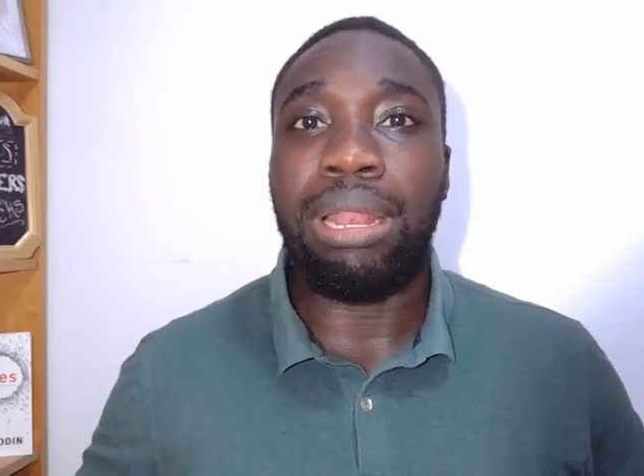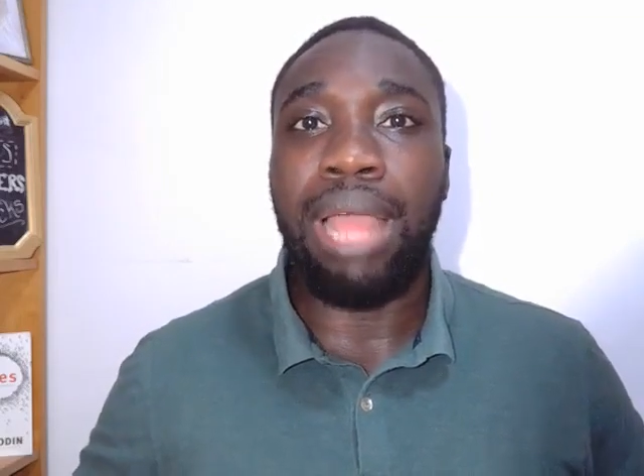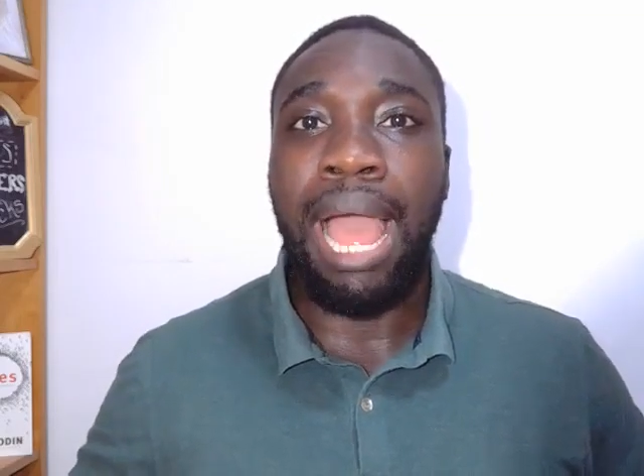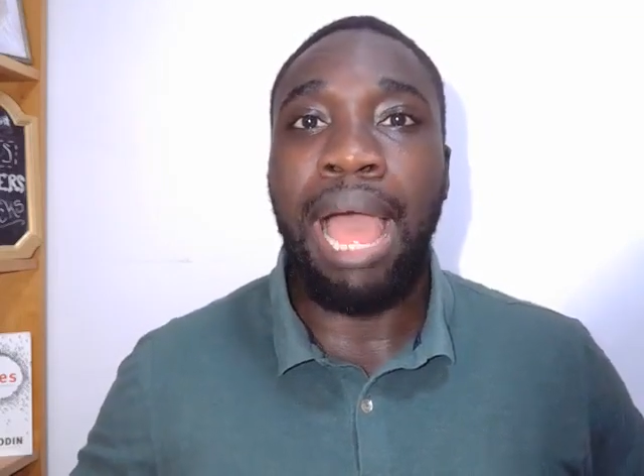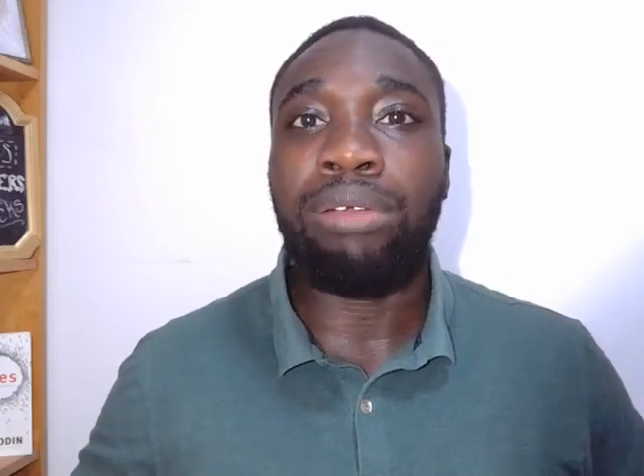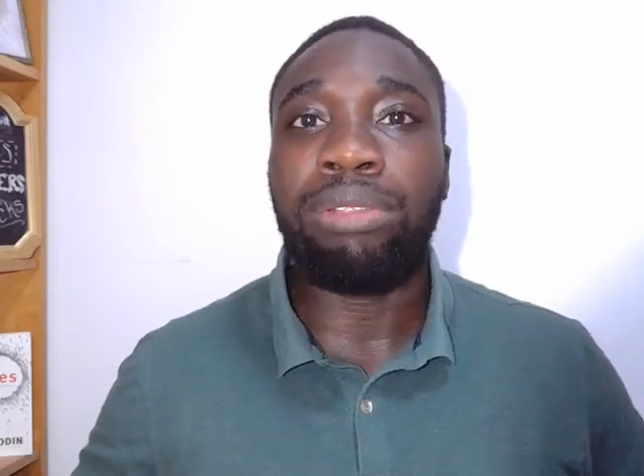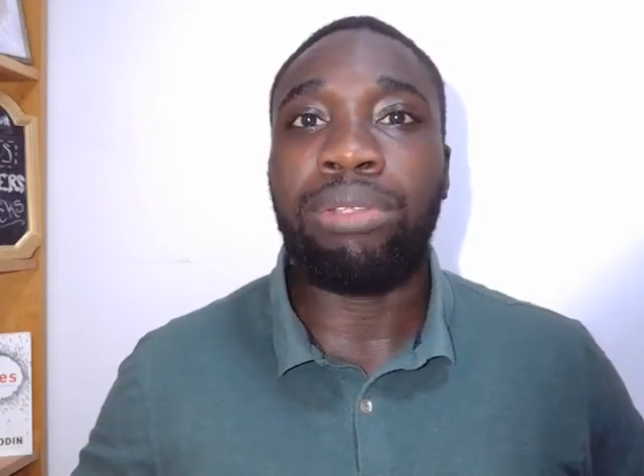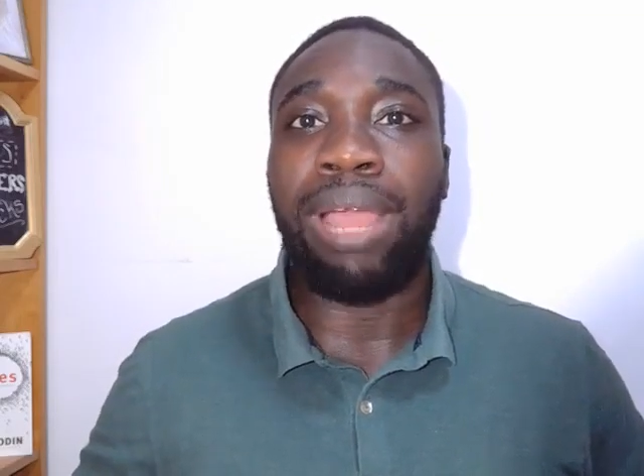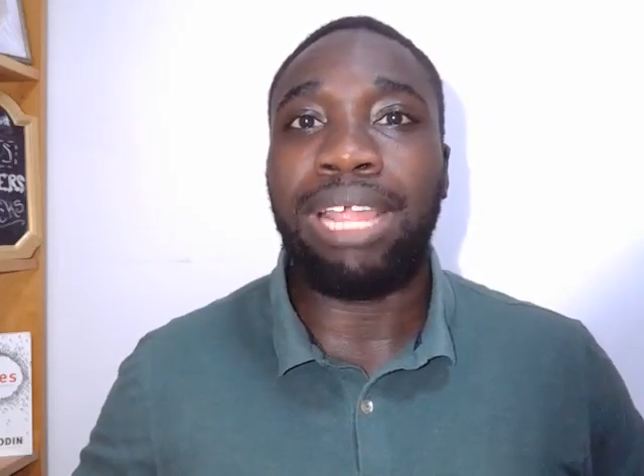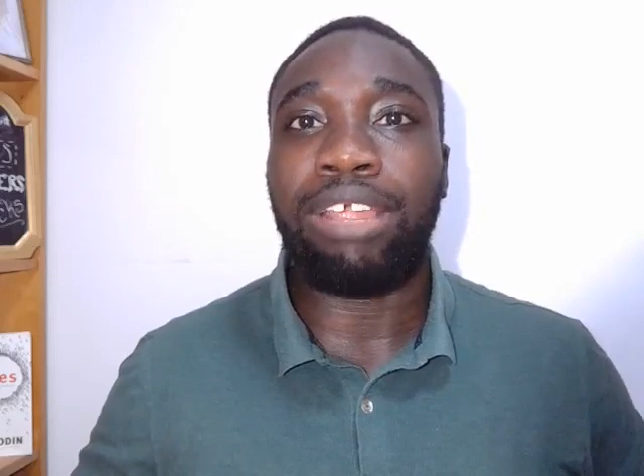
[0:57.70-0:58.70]
how
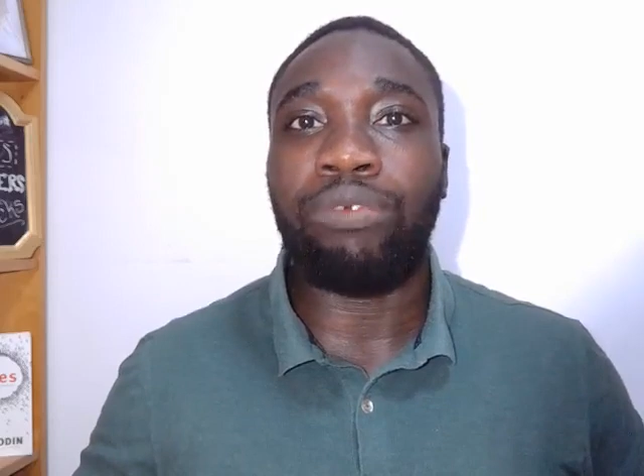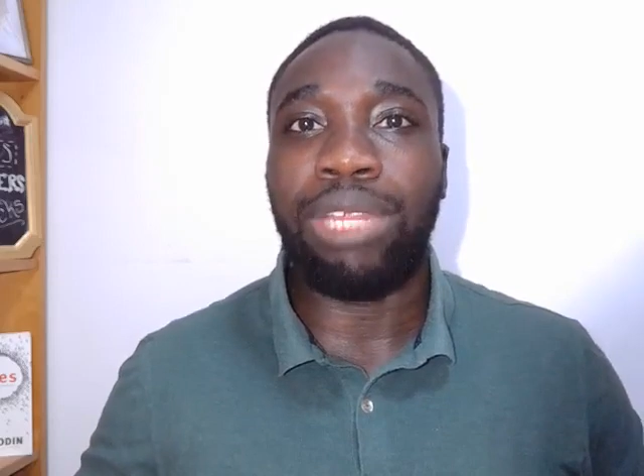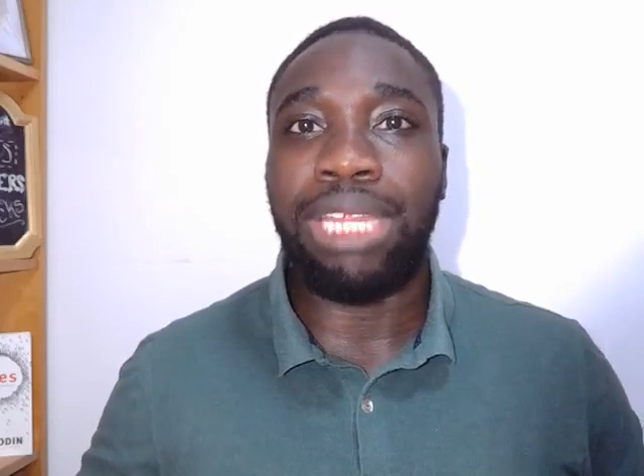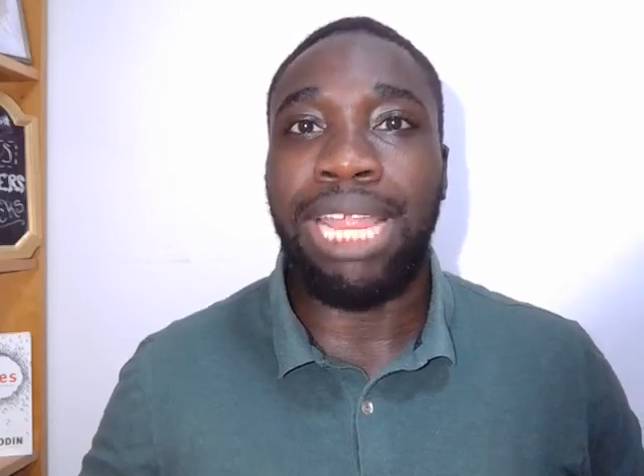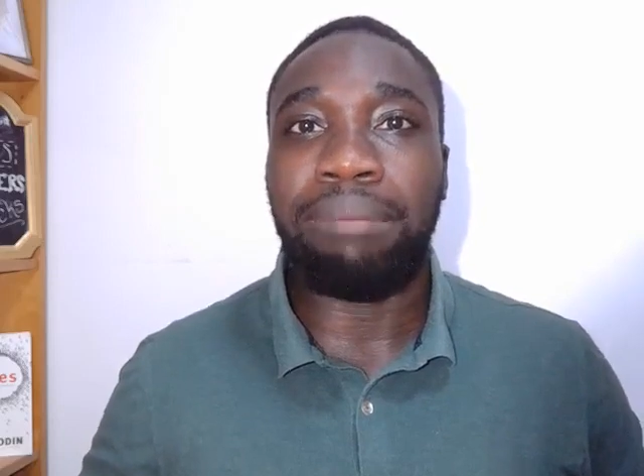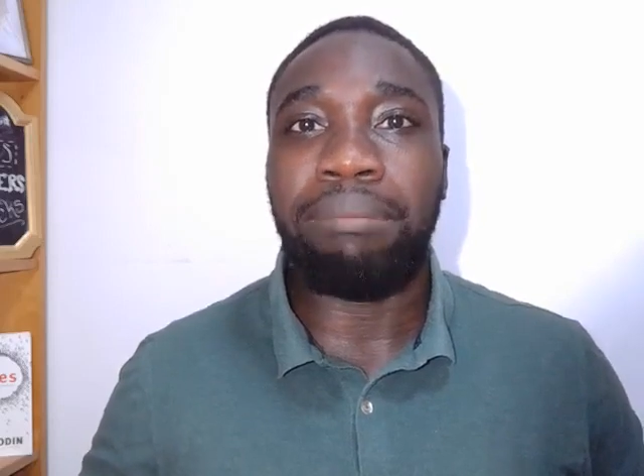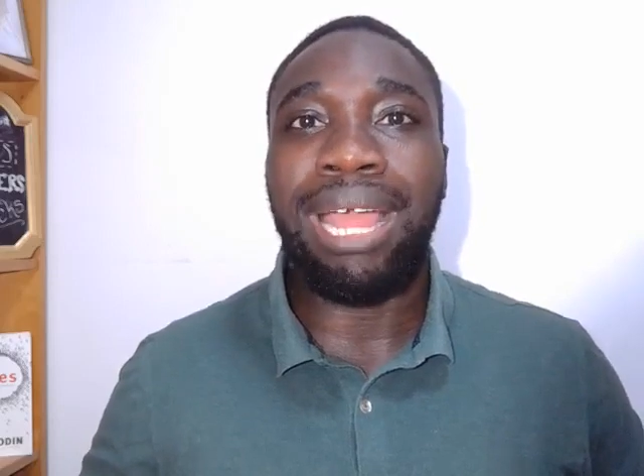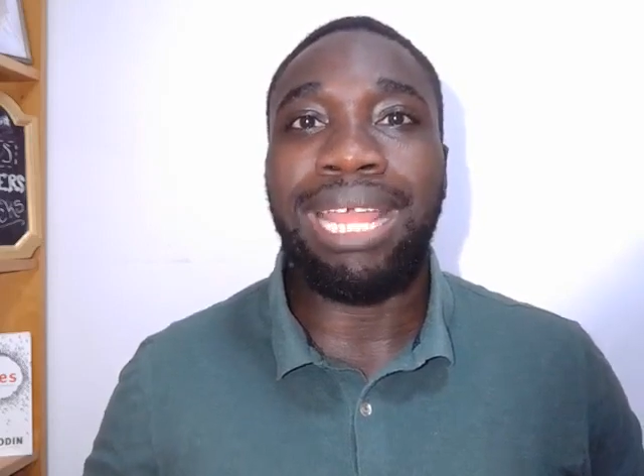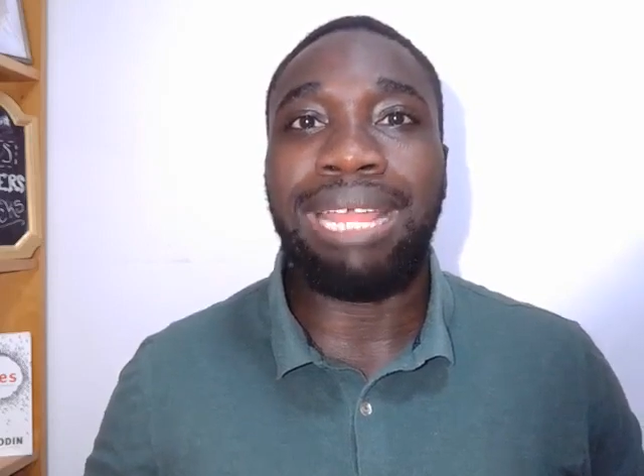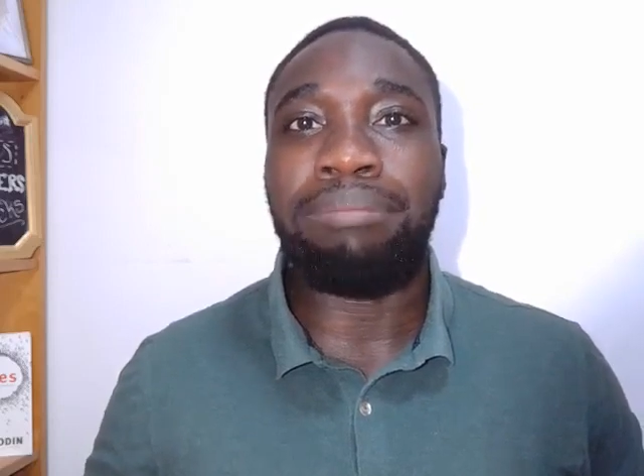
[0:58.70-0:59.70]
do I create
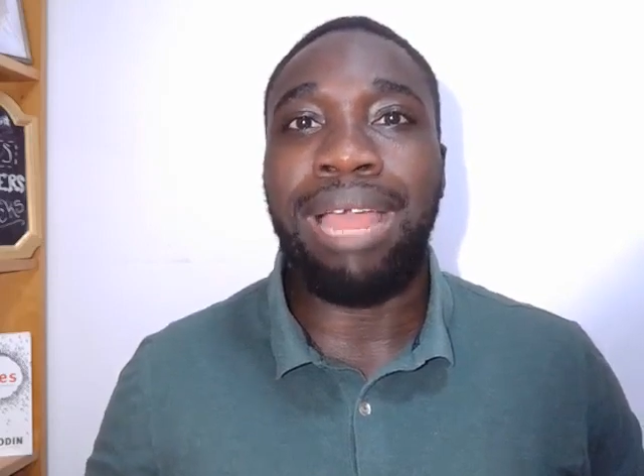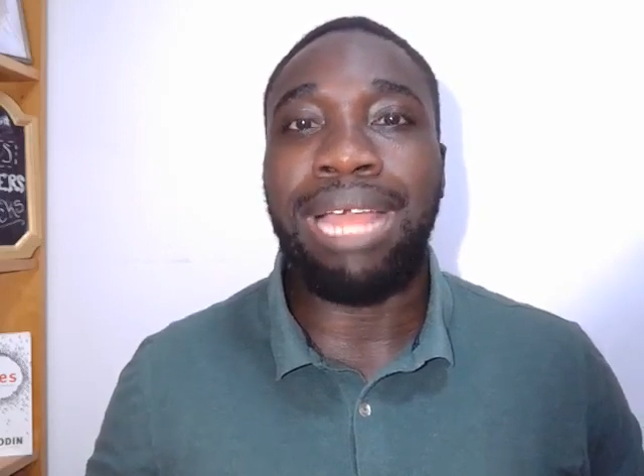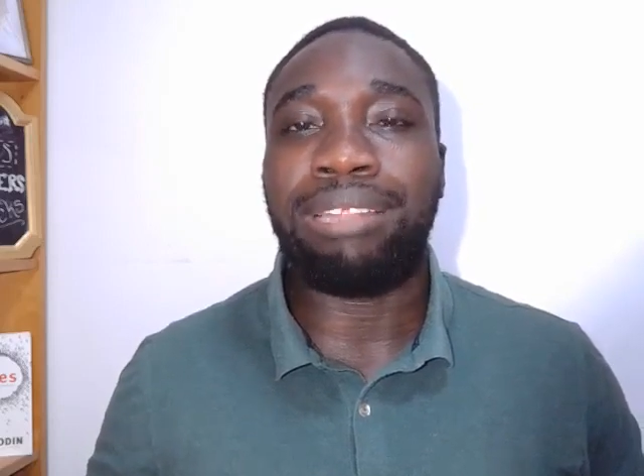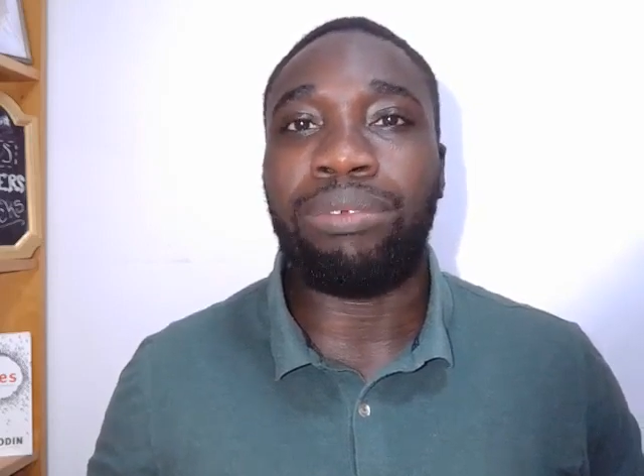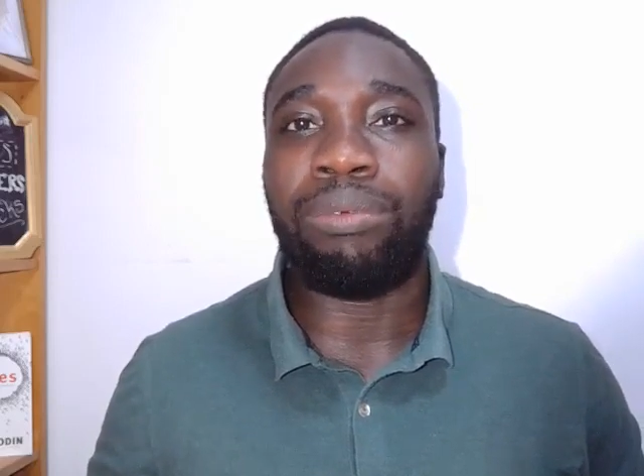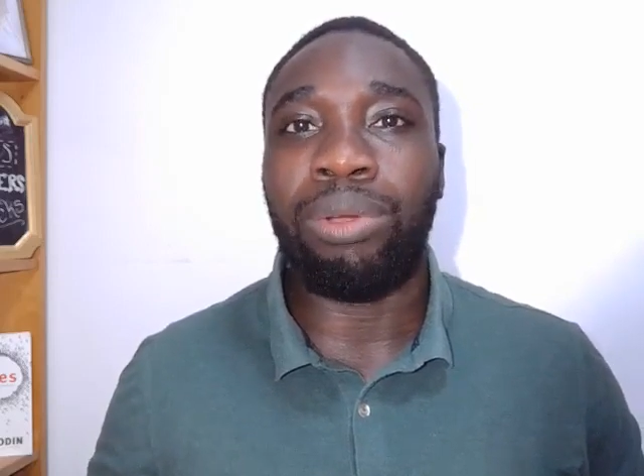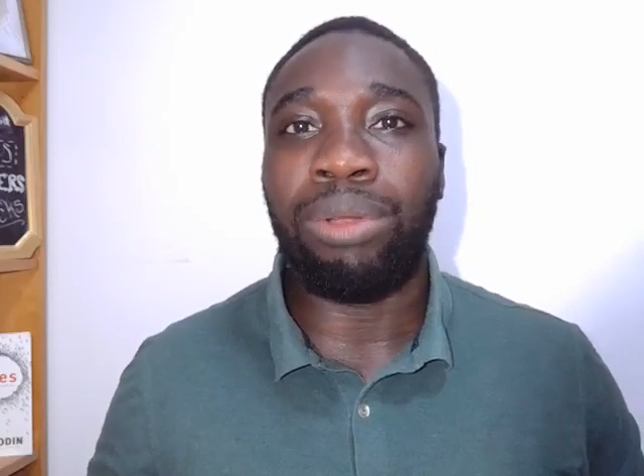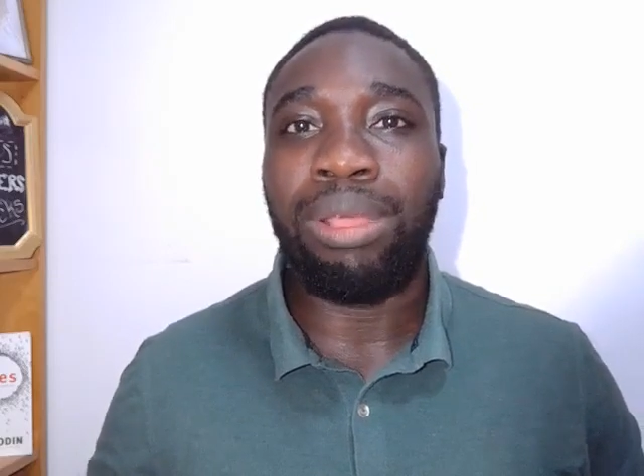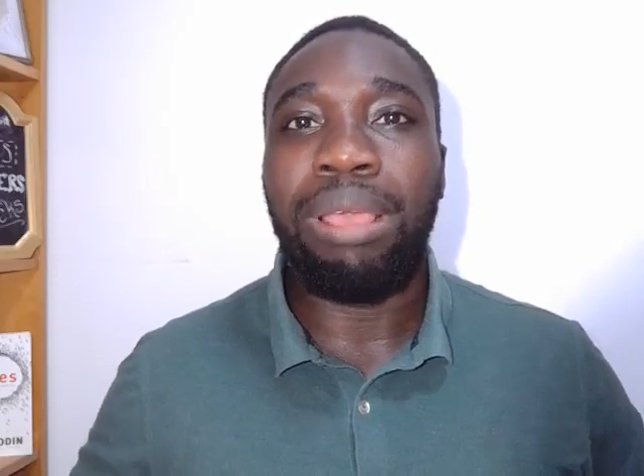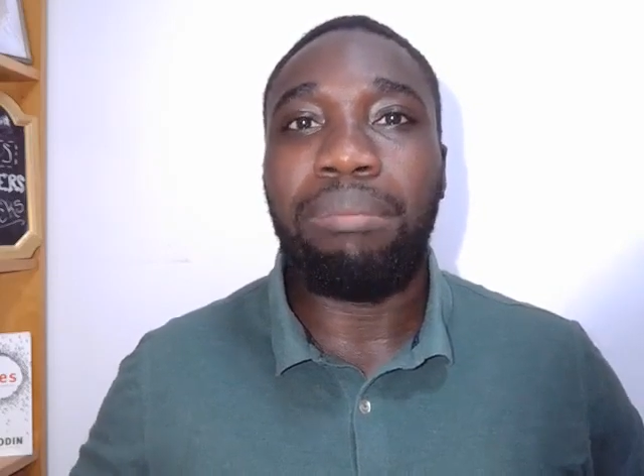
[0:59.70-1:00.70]
my impact in the world